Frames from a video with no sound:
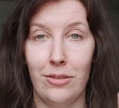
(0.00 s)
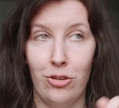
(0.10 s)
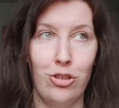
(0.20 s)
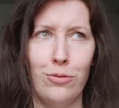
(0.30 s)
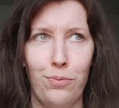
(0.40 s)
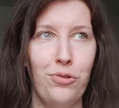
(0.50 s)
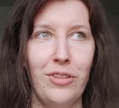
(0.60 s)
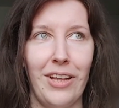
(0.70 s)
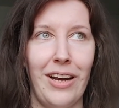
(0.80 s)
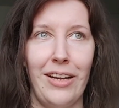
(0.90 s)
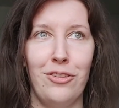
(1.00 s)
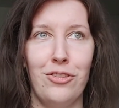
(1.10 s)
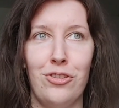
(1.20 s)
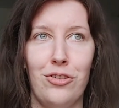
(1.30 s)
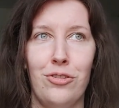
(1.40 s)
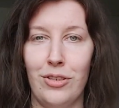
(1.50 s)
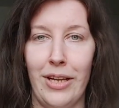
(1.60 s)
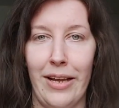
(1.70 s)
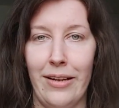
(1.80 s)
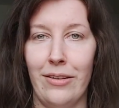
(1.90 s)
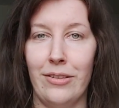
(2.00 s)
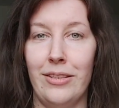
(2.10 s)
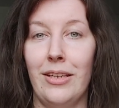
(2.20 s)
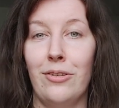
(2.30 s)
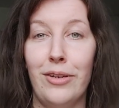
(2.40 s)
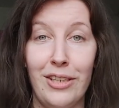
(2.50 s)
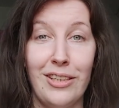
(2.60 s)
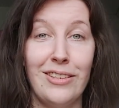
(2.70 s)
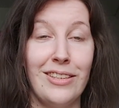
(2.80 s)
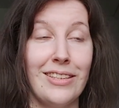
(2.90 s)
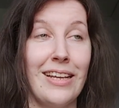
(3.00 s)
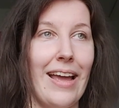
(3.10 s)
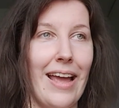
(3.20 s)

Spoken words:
the spoon that I used to take the ingredients,